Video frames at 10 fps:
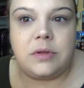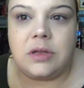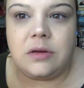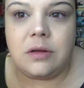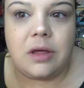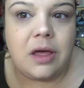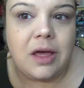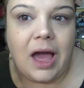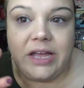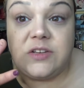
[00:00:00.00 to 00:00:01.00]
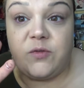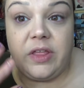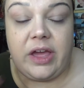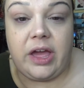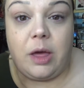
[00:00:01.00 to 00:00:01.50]
Can you, I just
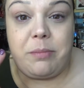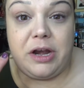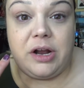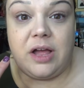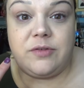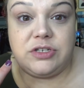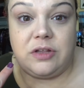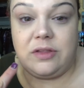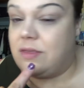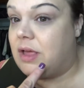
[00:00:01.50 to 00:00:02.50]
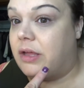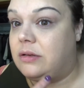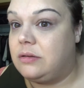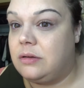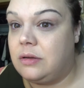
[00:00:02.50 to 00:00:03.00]
feel like I got better coverage on this
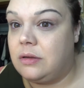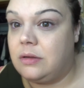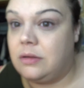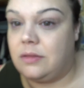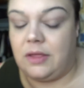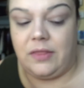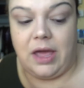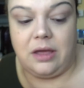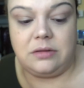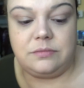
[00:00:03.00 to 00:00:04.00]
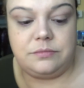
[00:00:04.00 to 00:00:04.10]
side than that.